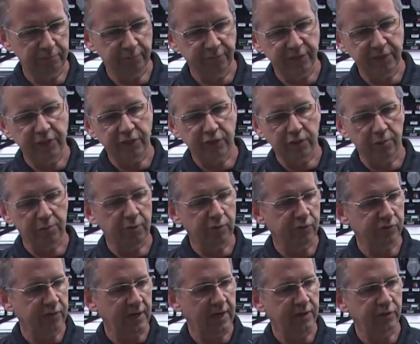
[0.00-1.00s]
finish on
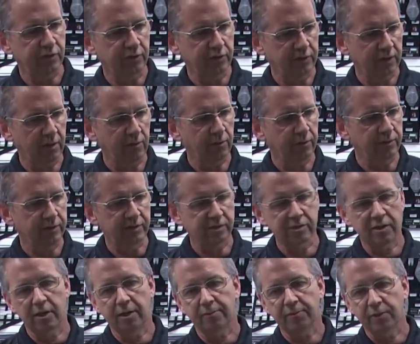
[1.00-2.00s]
both sides, you can double this
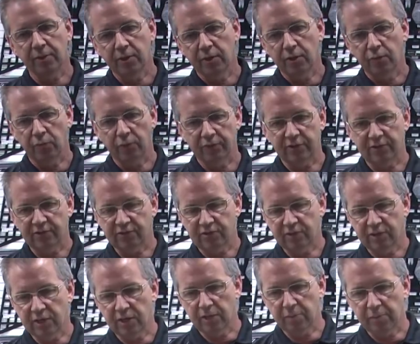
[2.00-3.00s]
up with this
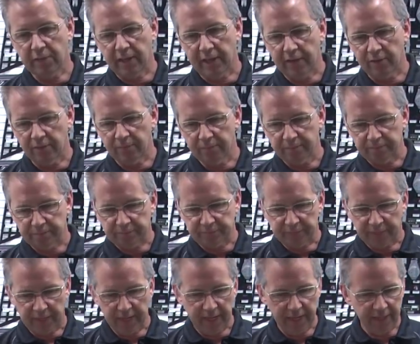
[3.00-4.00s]
thinner panel
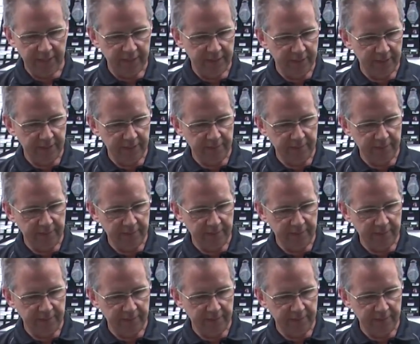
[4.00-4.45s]
and